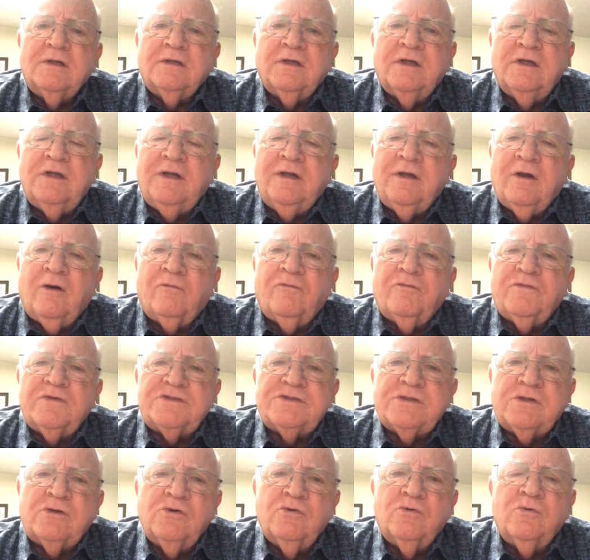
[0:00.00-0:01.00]
getting off
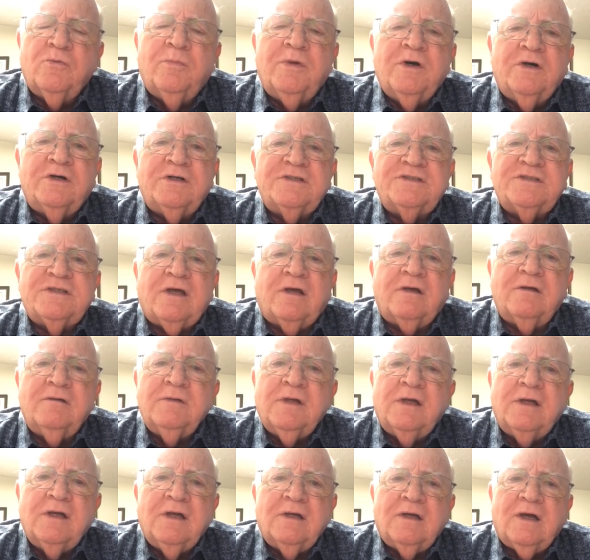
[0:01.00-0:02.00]
the school bus, I,
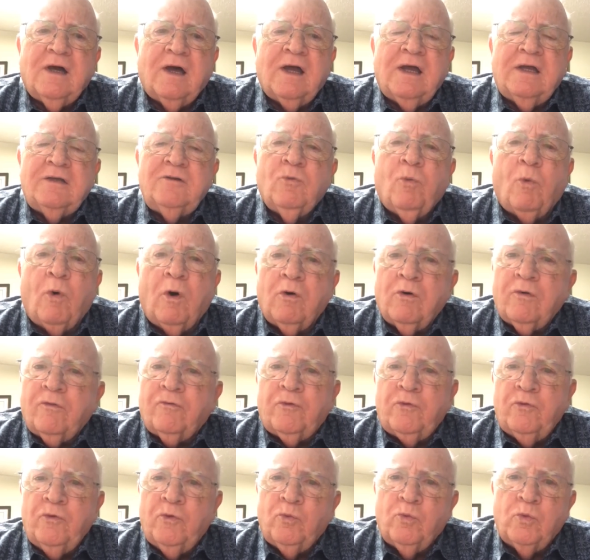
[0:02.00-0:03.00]
I had to walk
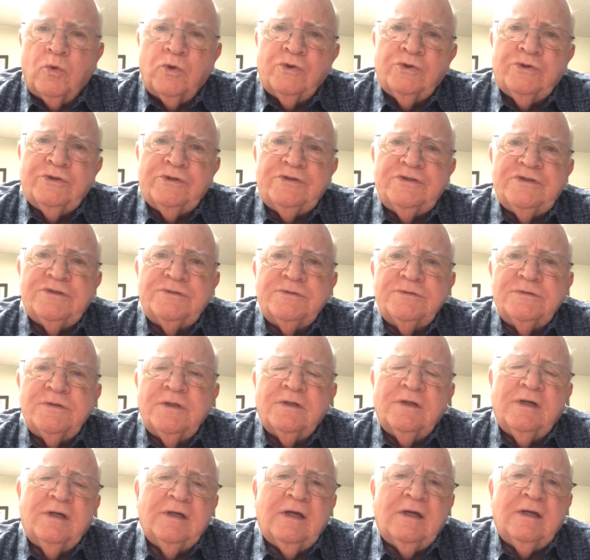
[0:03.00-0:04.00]
through the woods,
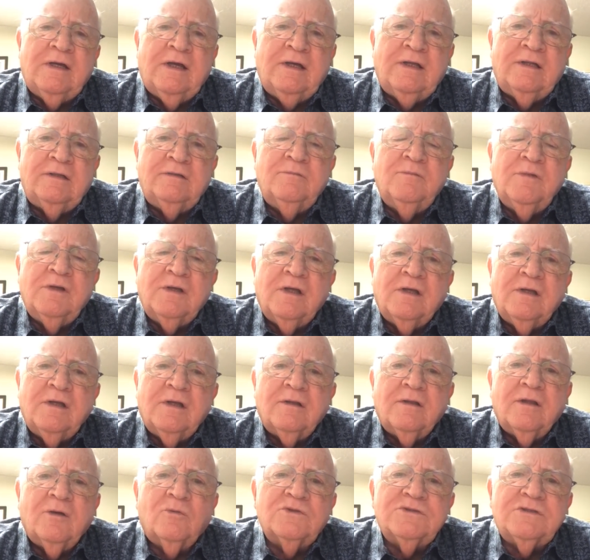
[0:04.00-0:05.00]
and
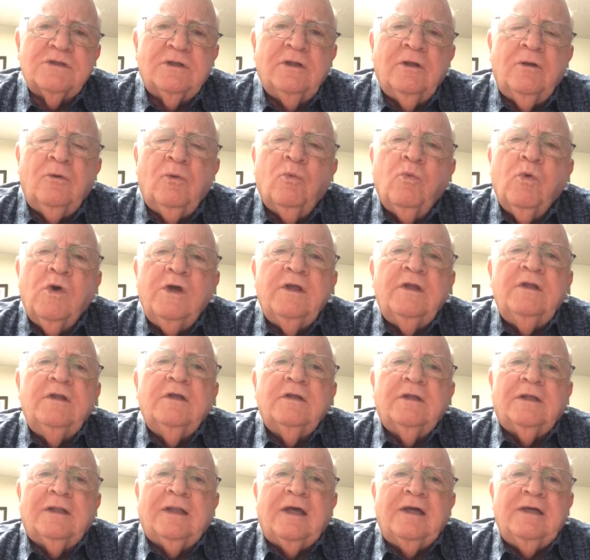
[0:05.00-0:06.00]
there was a little
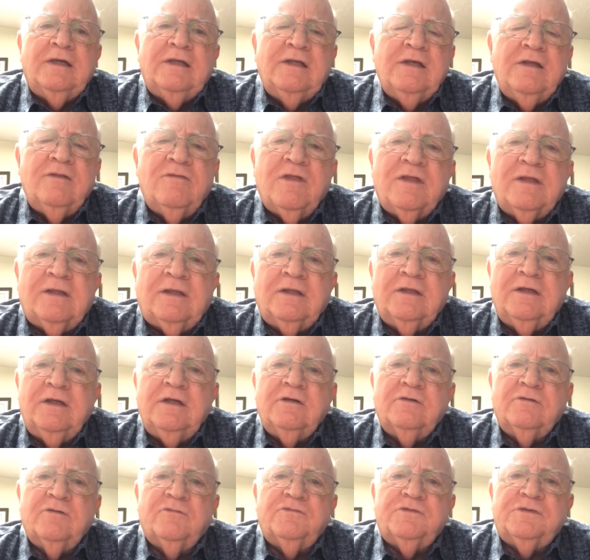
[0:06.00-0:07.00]
widow lady that
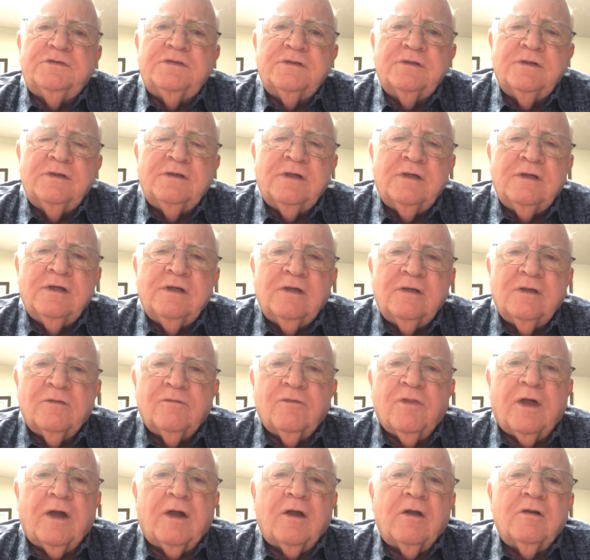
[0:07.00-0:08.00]
lived
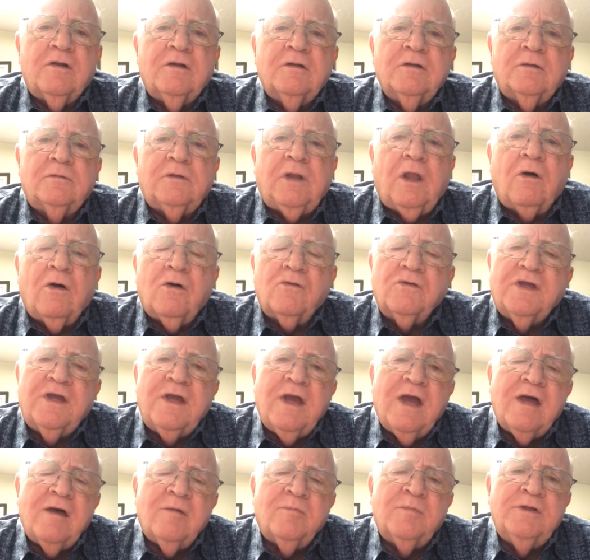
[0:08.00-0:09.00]
there in a log
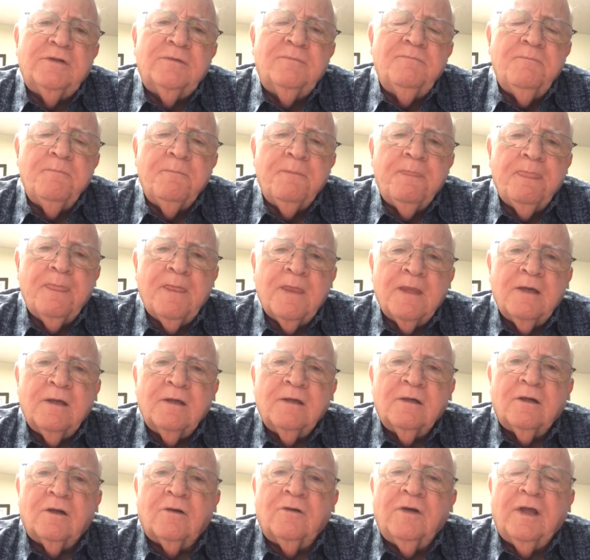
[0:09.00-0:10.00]
cabin.
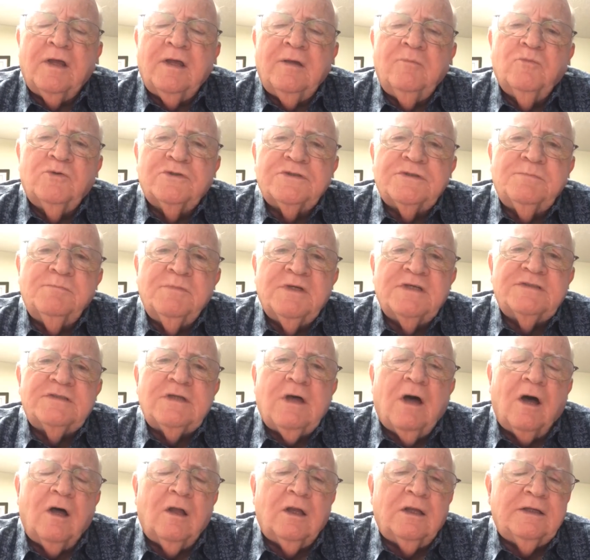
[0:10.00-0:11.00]
Her name was
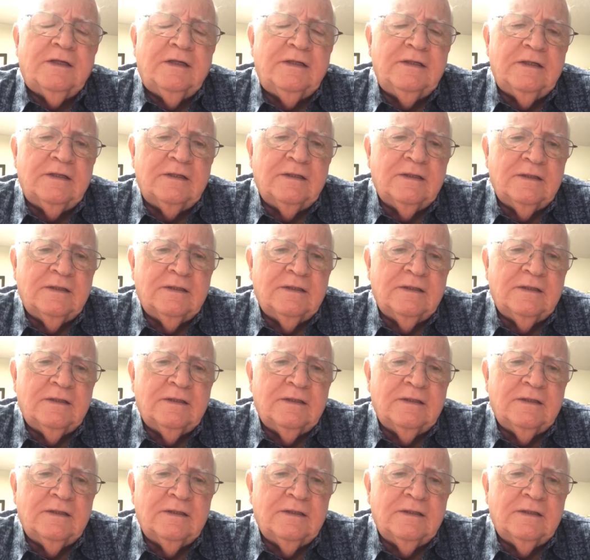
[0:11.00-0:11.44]
Miss Ollie.